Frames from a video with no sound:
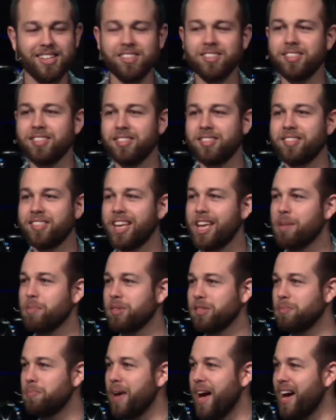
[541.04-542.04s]
doesn't
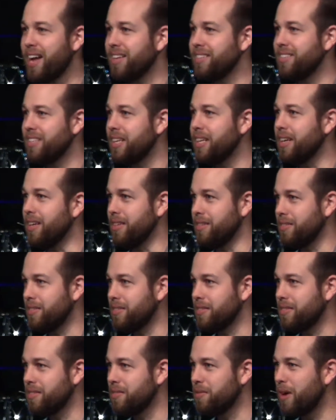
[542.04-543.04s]
seem as bad as it
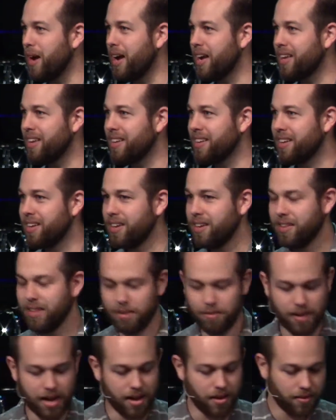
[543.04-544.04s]
is, right?
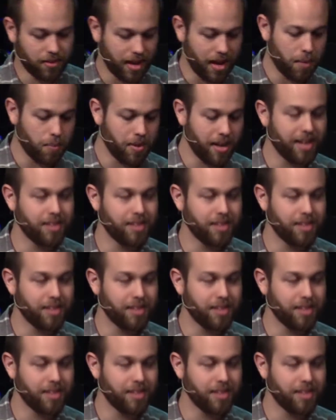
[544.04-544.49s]
Like, wow, okay,